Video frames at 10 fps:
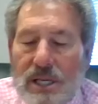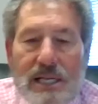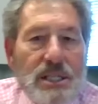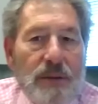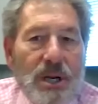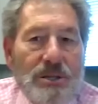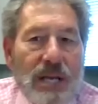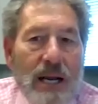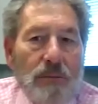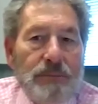this? I said, because
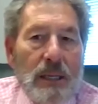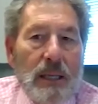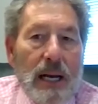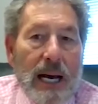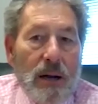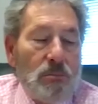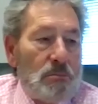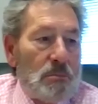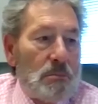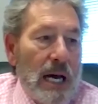I don't
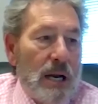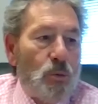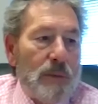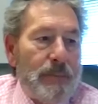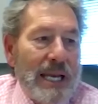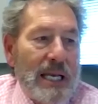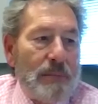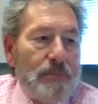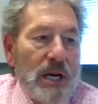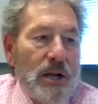want to make
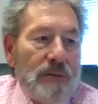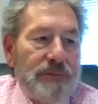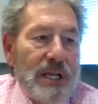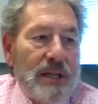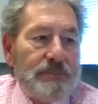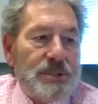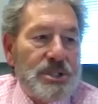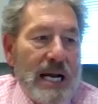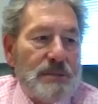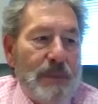any money off anything
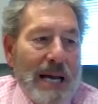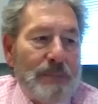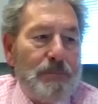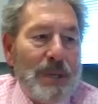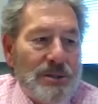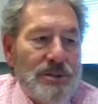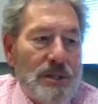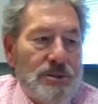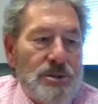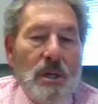besides my
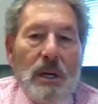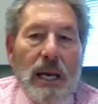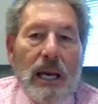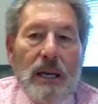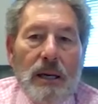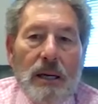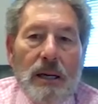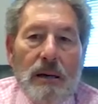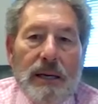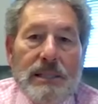business. And
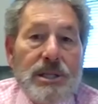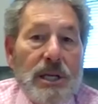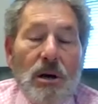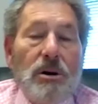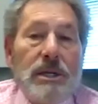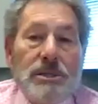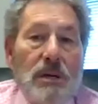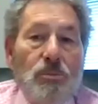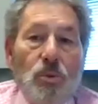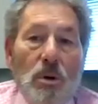he said, no, he
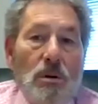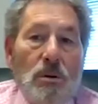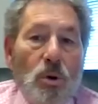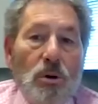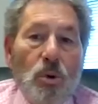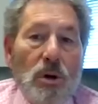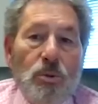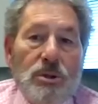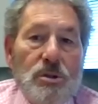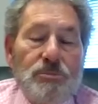said, we'll
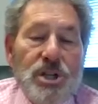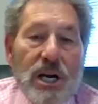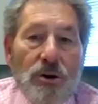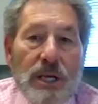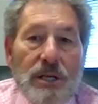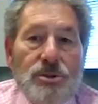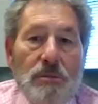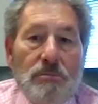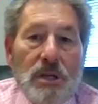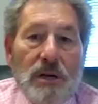work with some charities
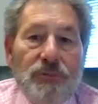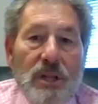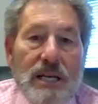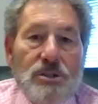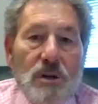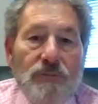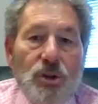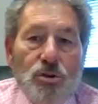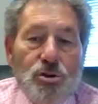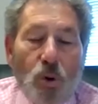and different things of
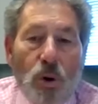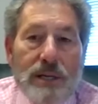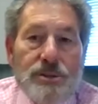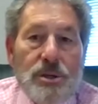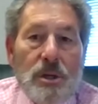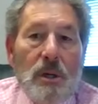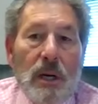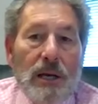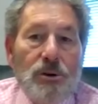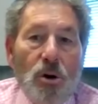your choice
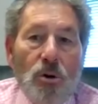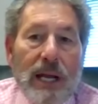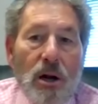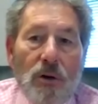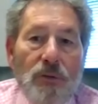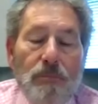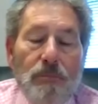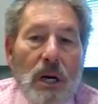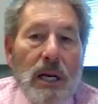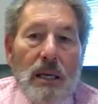and donate all the
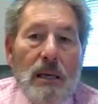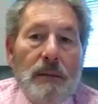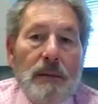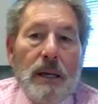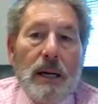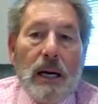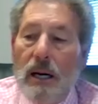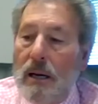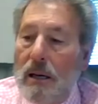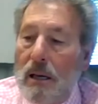money
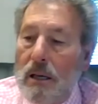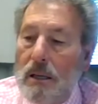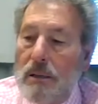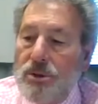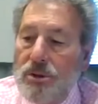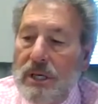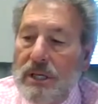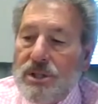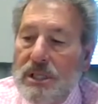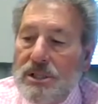to
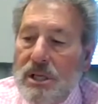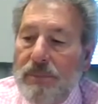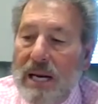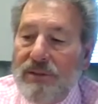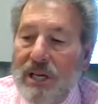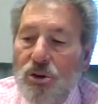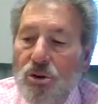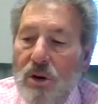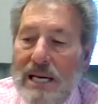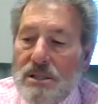this. He said, but I think
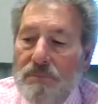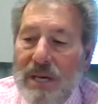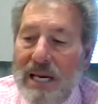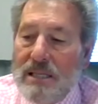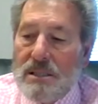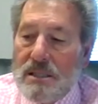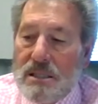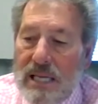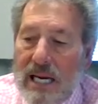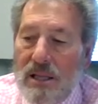you got some things to
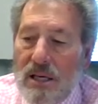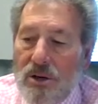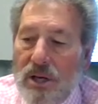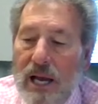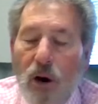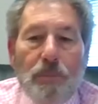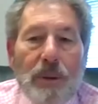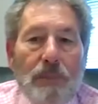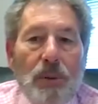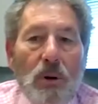say that could help
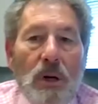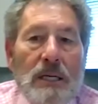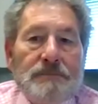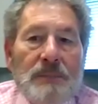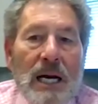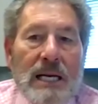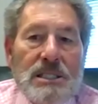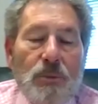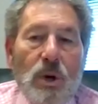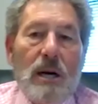people. I
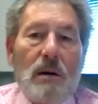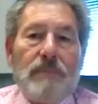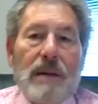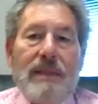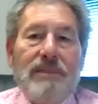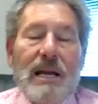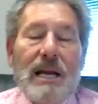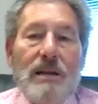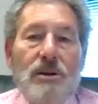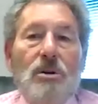said, well, I think
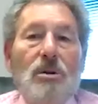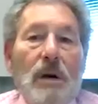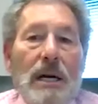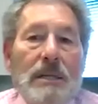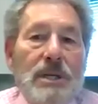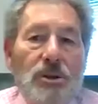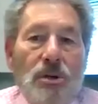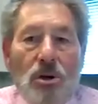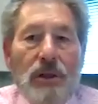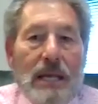I do. I said,
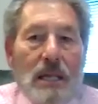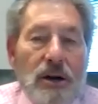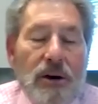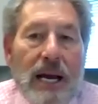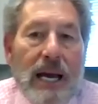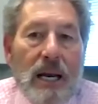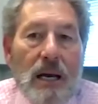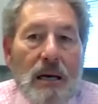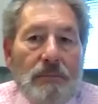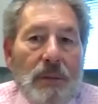you know that, Larry, I had
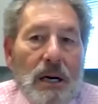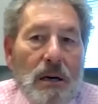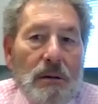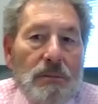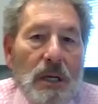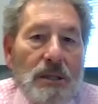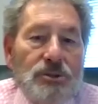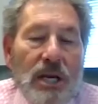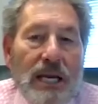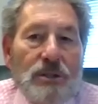a
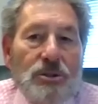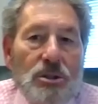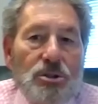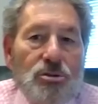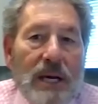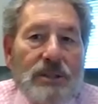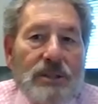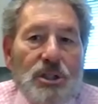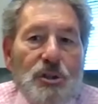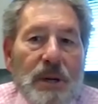strange
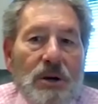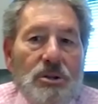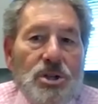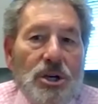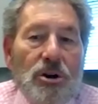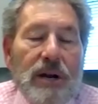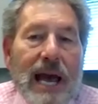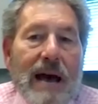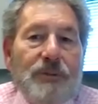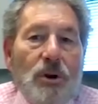experience a year
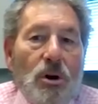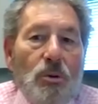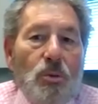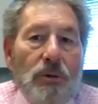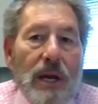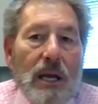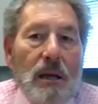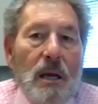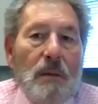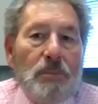and a half ago where
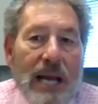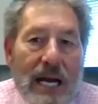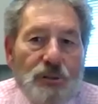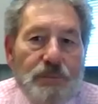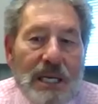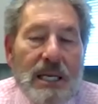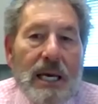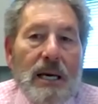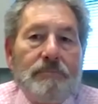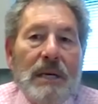they pronounced me
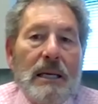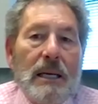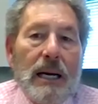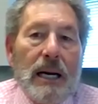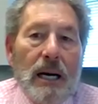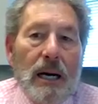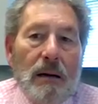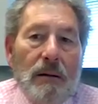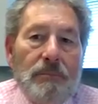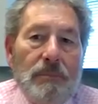dead.
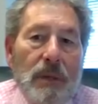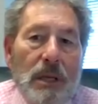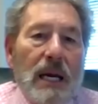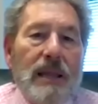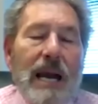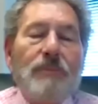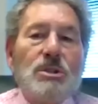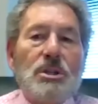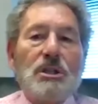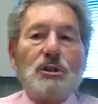Yeah, that
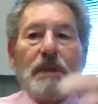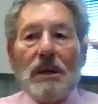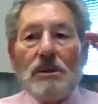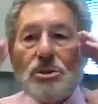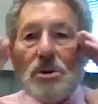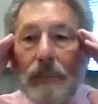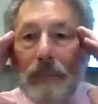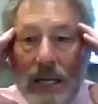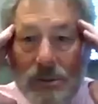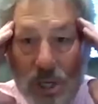was an experience. So
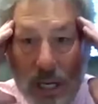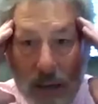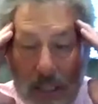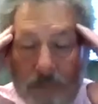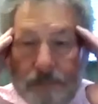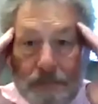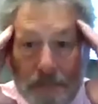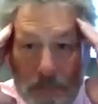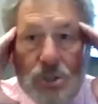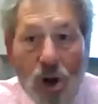I'm at a gym and
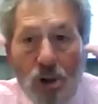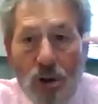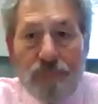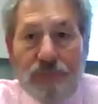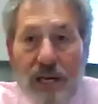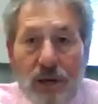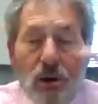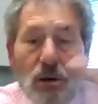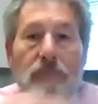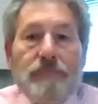it's all on
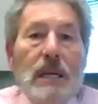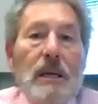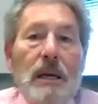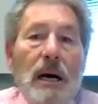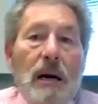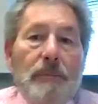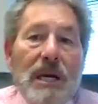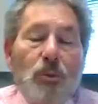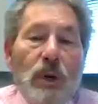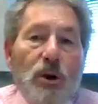video and
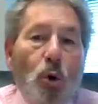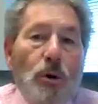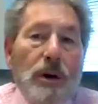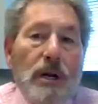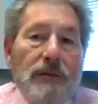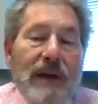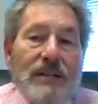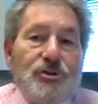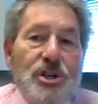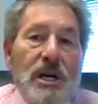being recorded in
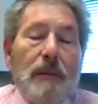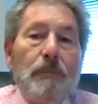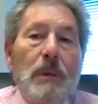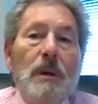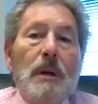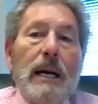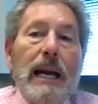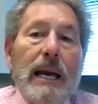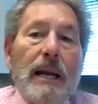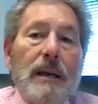that gym,
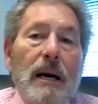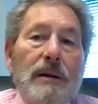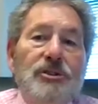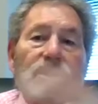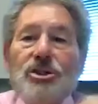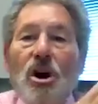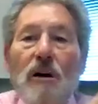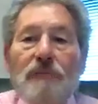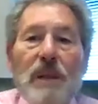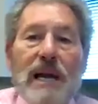and just
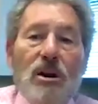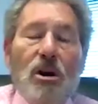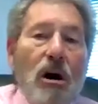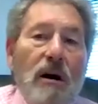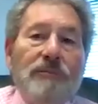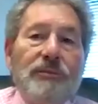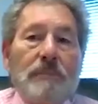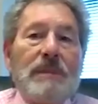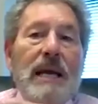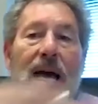got off playing golf and